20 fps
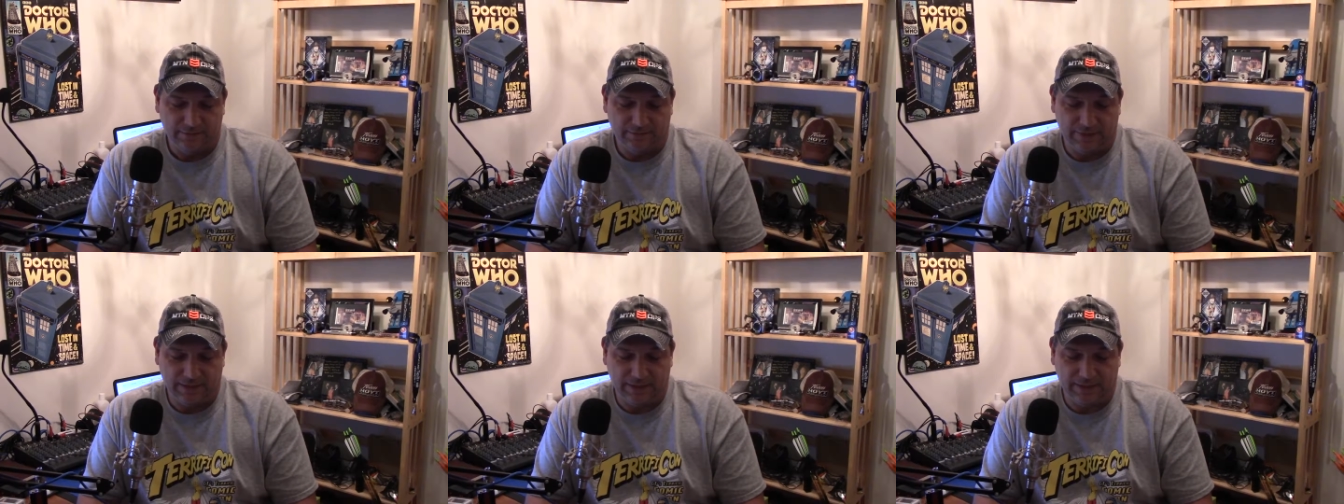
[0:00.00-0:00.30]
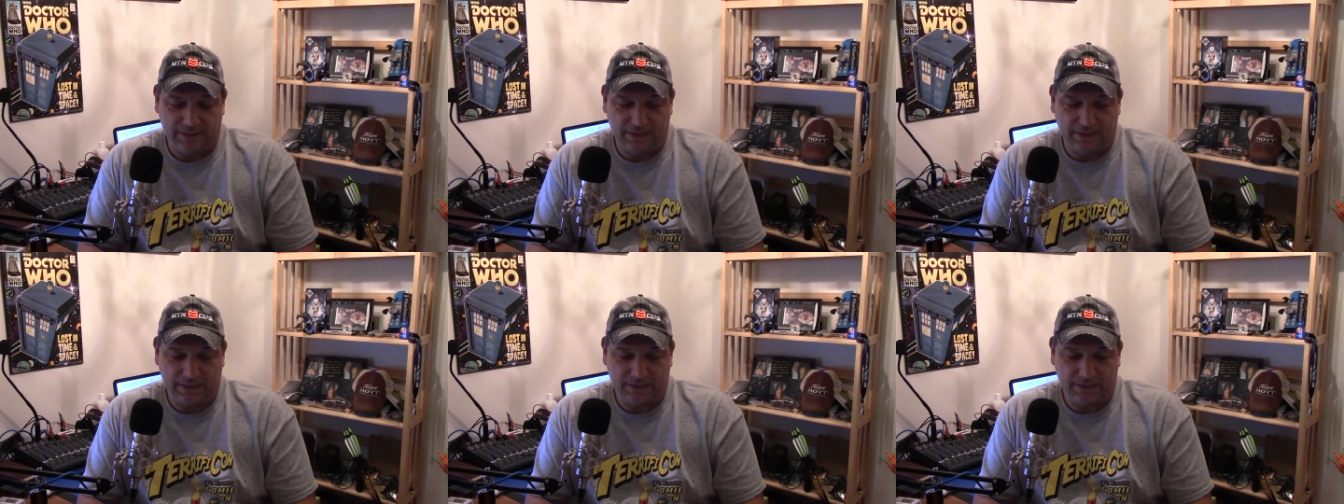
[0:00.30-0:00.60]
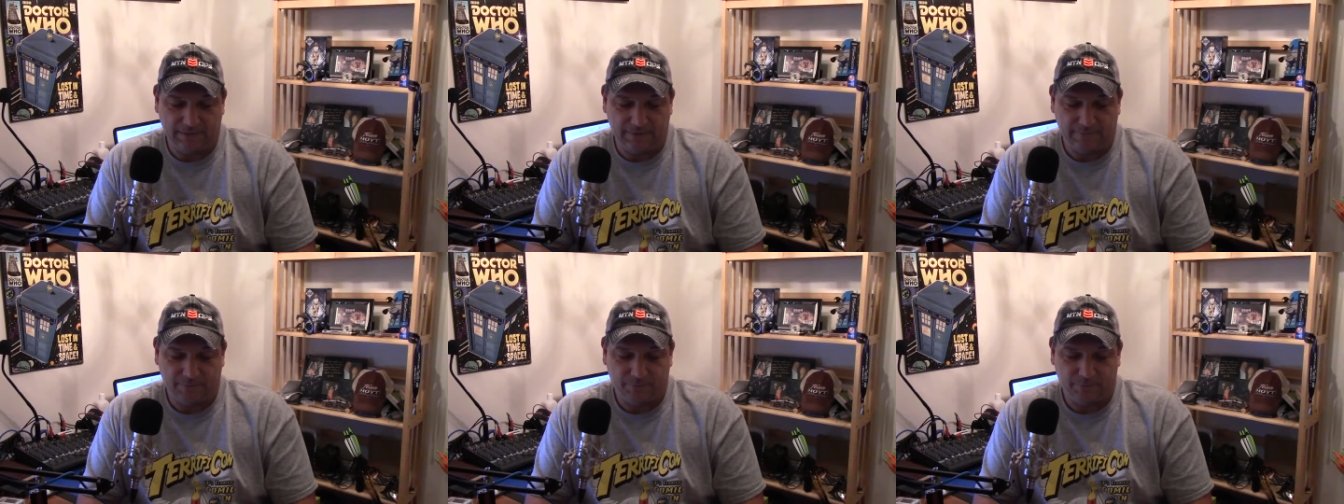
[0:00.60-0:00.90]
But he
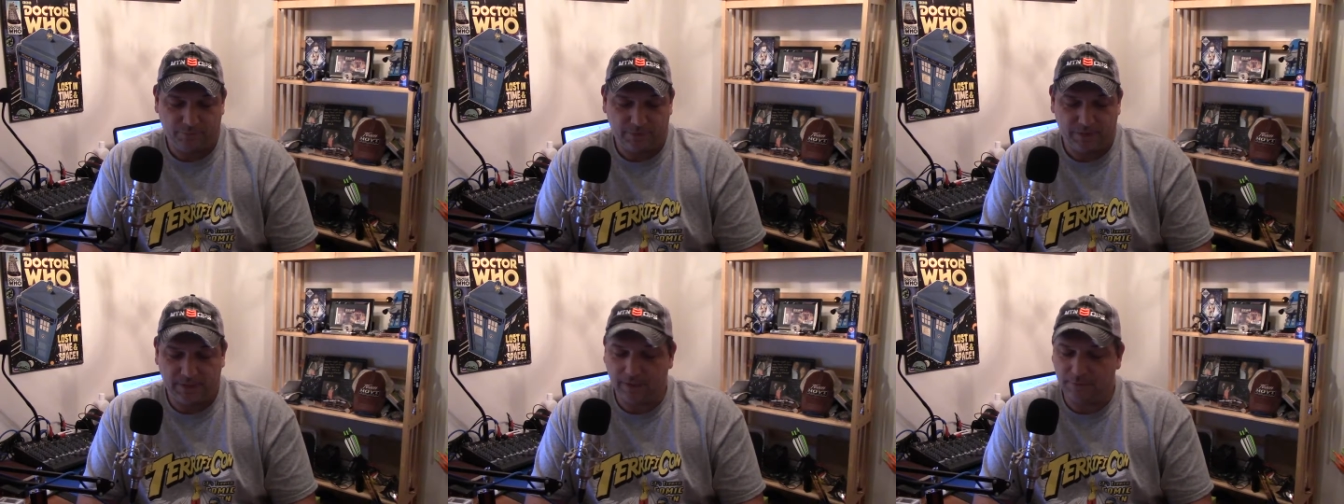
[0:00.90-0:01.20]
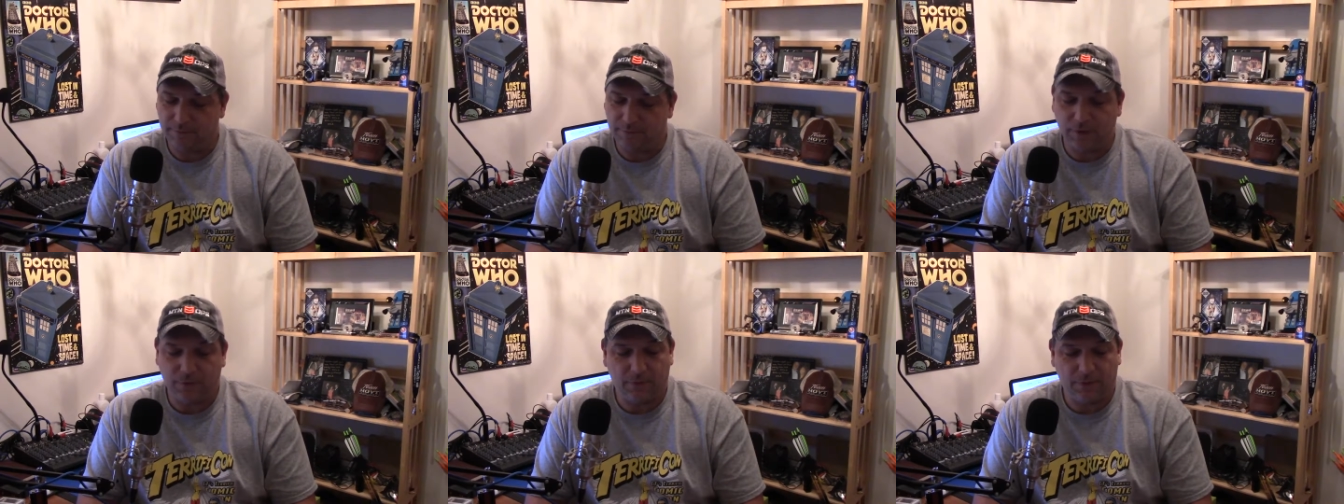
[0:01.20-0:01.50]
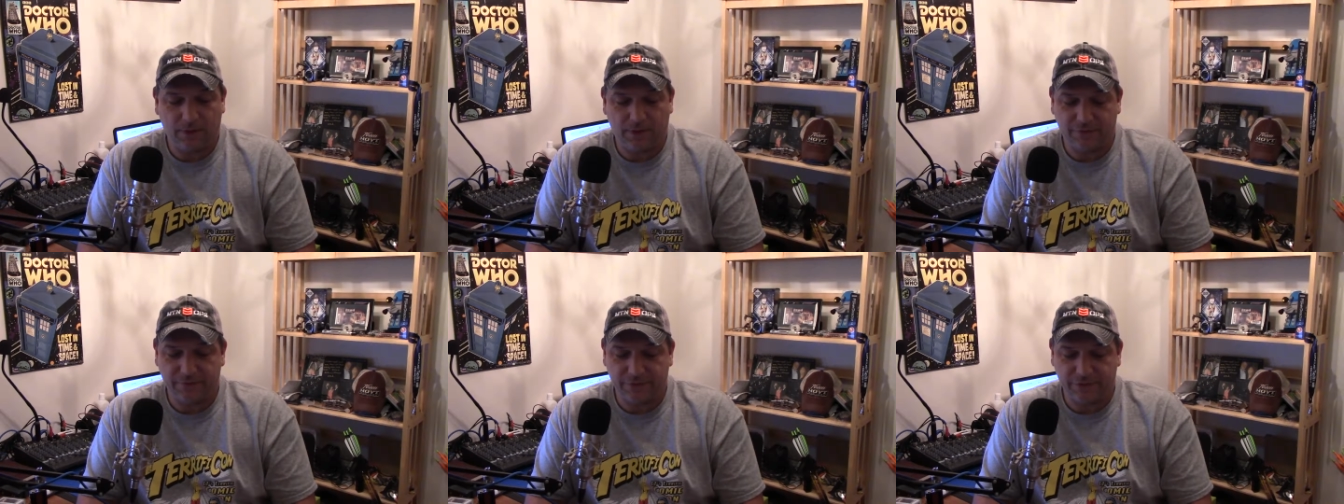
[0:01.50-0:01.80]
kept
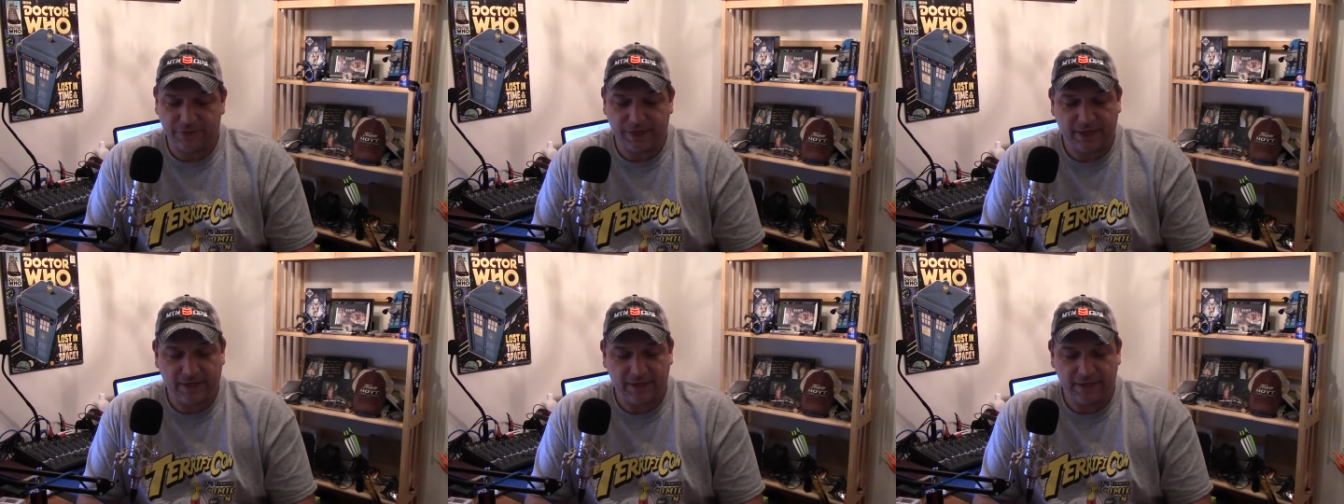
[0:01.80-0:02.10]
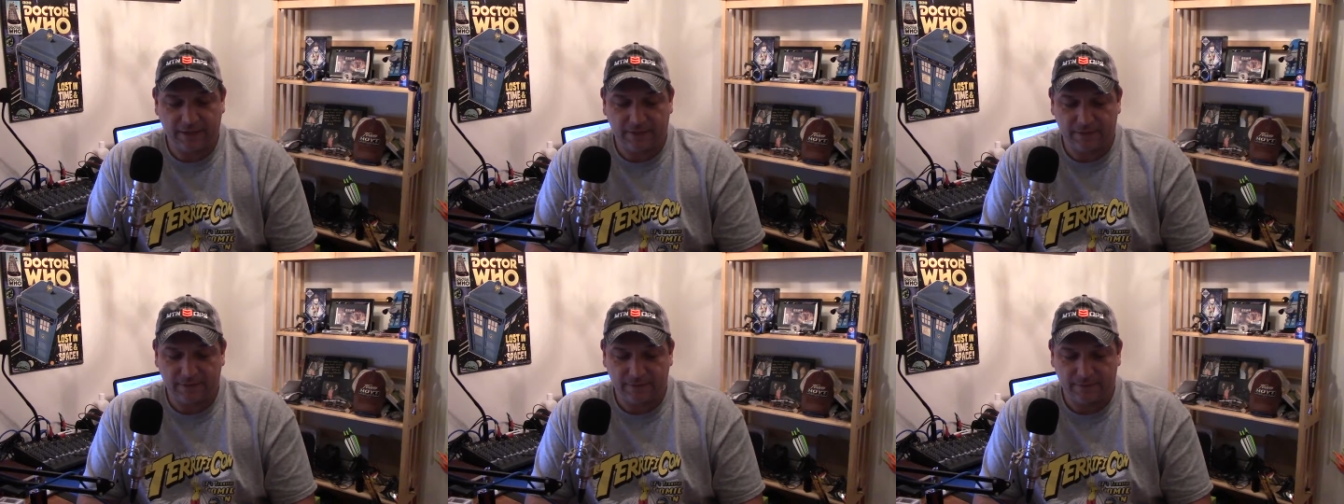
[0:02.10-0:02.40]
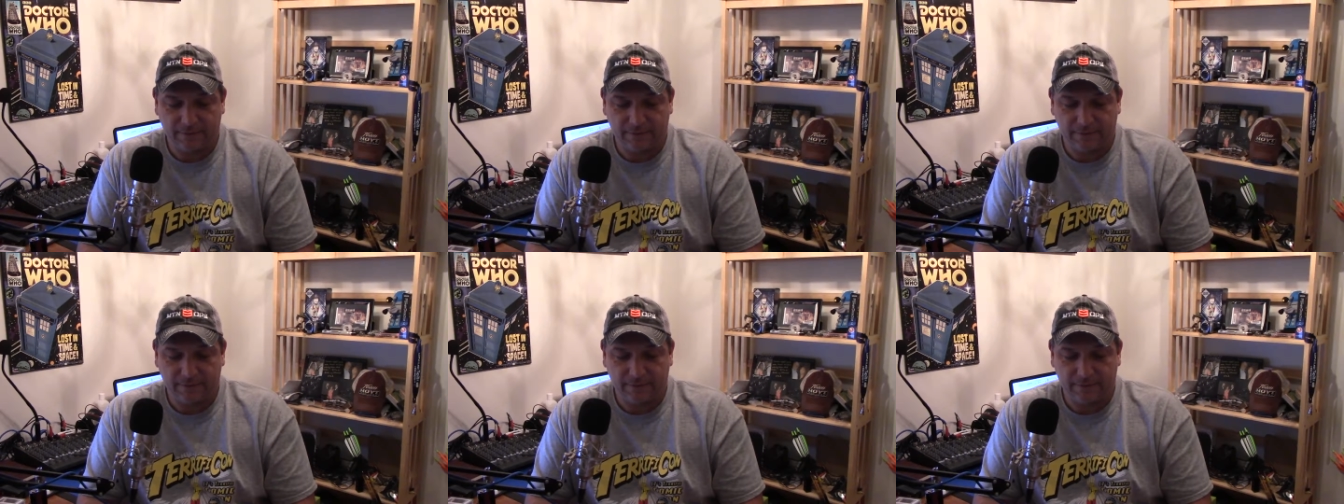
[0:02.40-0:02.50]
going off track.